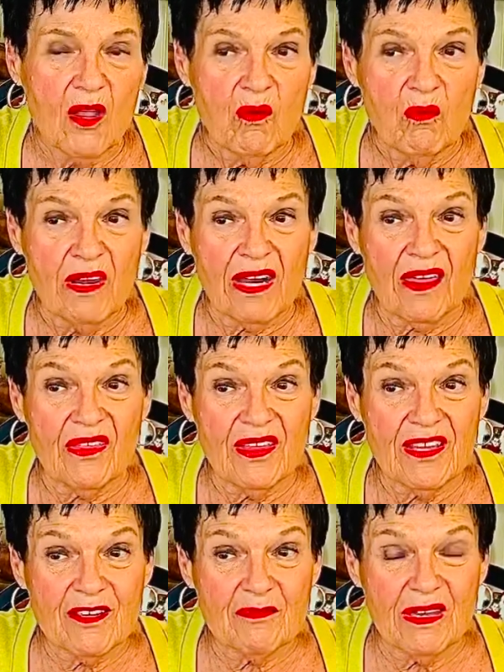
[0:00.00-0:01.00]
What I
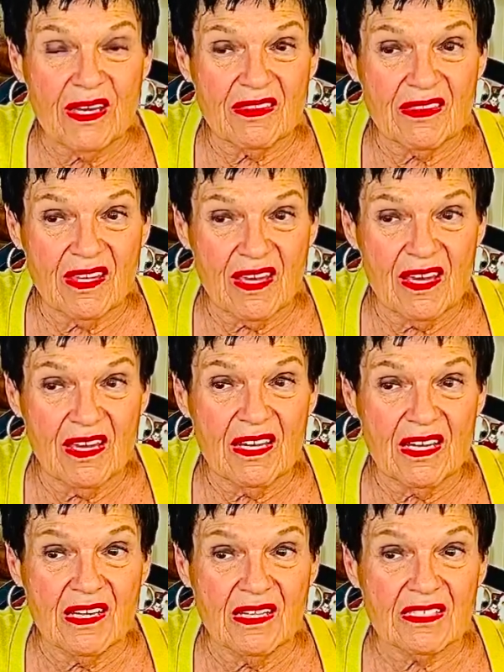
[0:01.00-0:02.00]
think about that
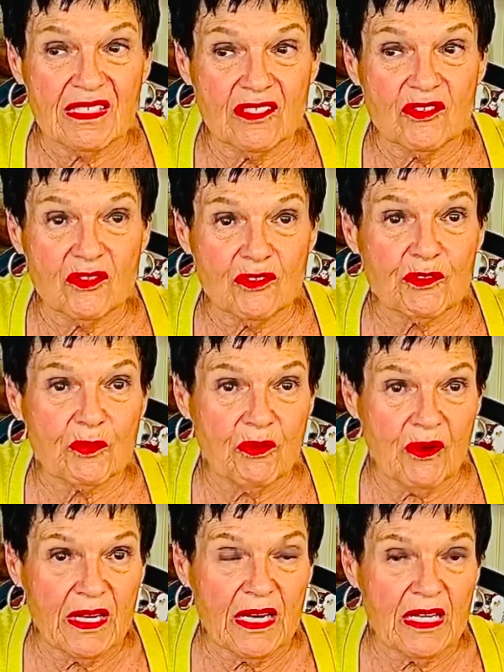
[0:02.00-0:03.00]
is that you're
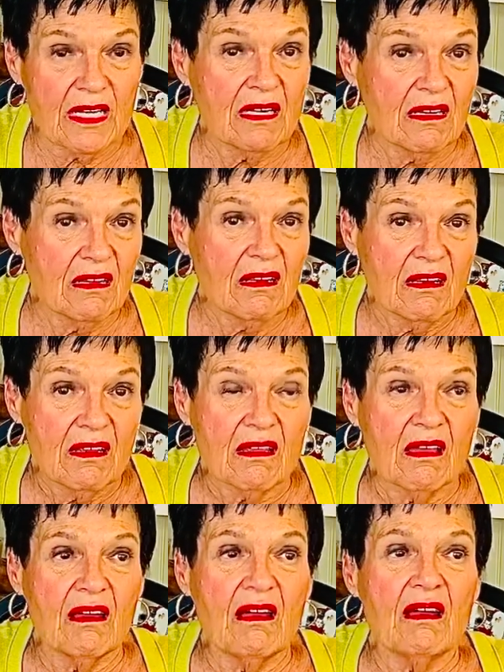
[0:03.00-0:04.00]
spreading
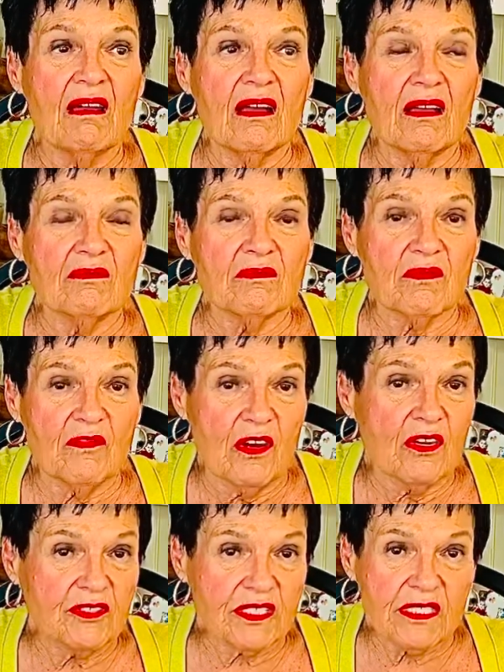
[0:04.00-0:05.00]

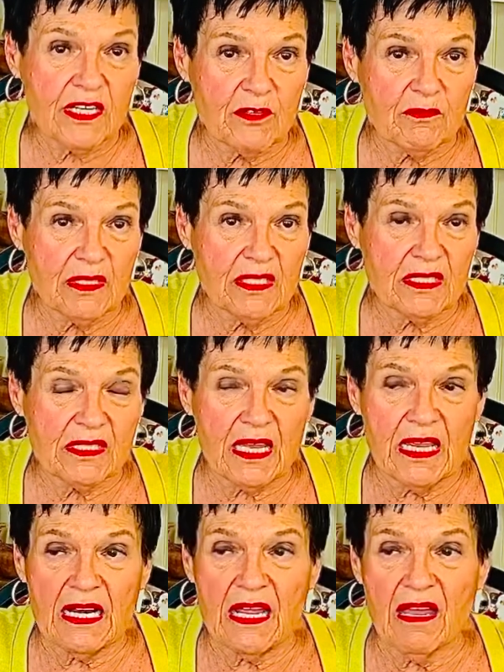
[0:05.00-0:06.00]
false statements
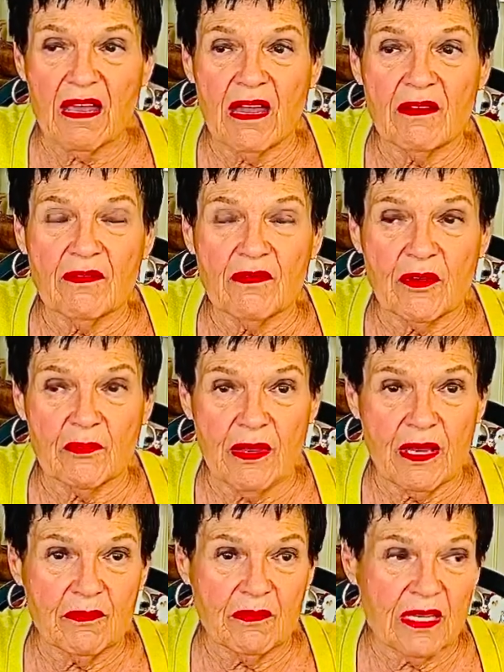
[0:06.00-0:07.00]

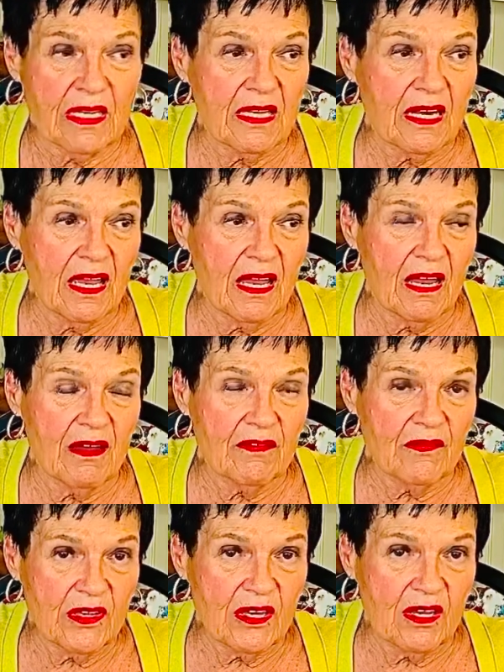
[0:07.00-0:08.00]
about me, and how
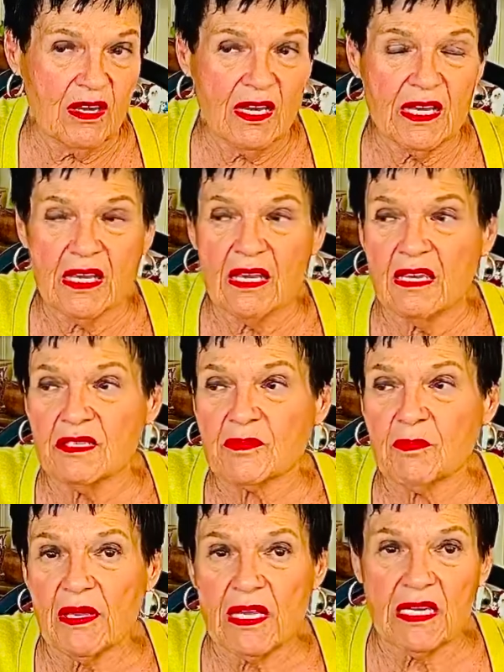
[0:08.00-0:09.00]
I feel is
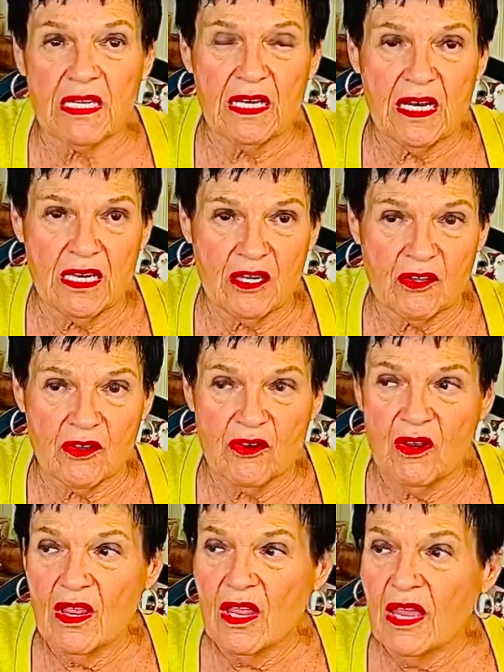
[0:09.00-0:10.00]
pain and anger.
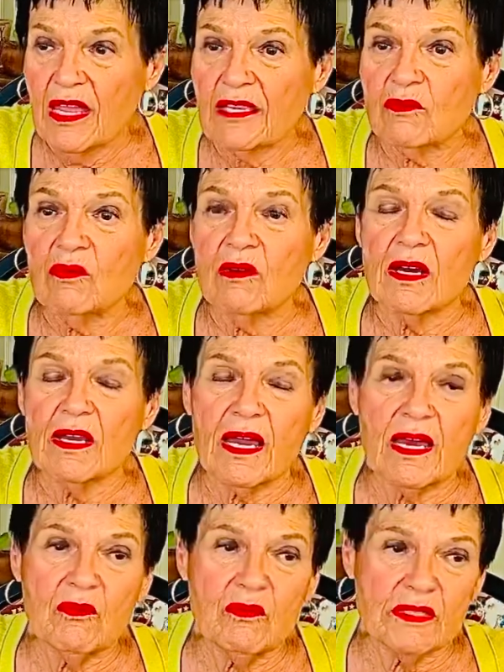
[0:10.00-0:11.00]
And what
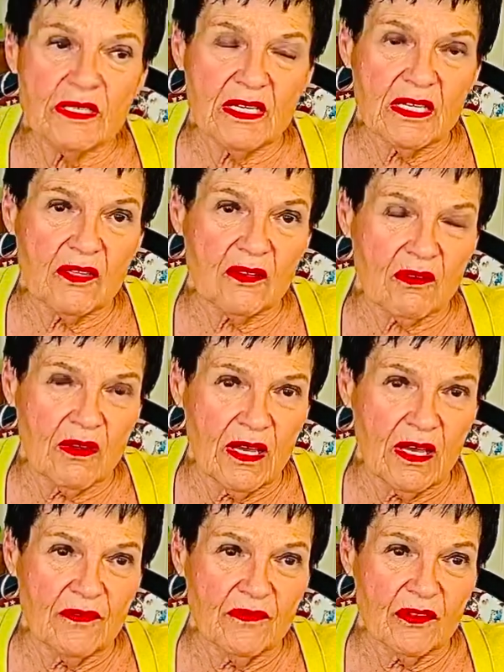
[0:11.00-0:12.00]
I would need or
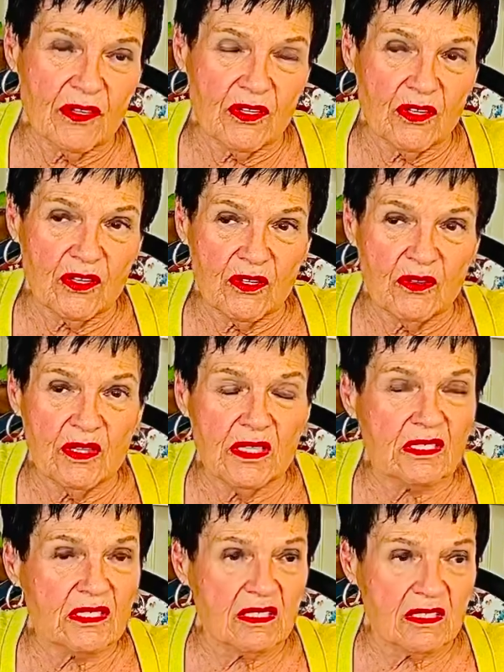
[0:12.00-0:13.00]
like for you to do
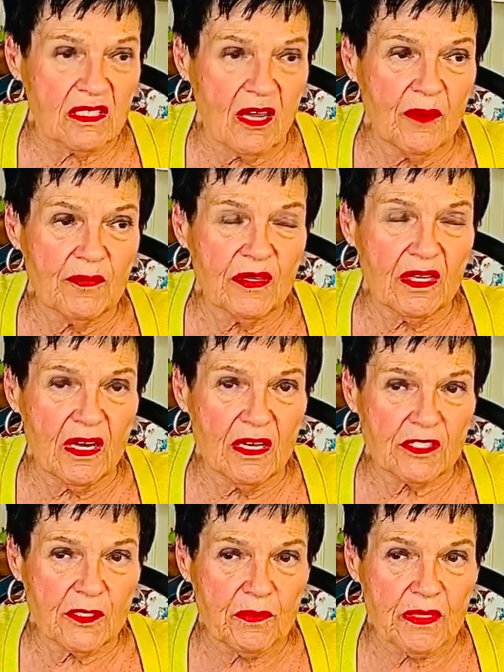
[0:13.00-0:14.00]
is to stop the
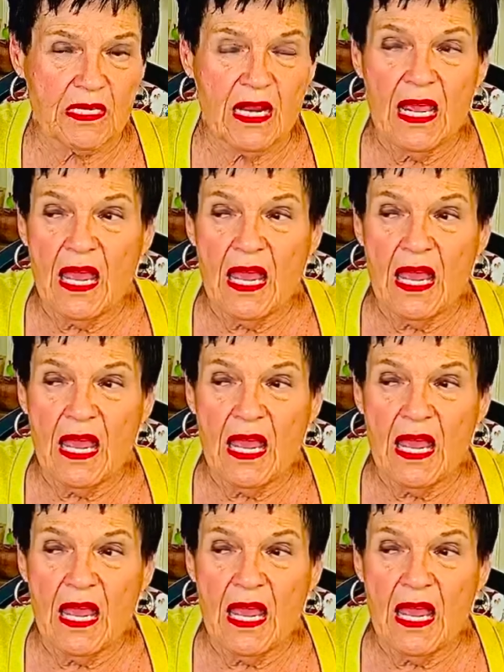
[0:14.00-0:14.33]
gossiping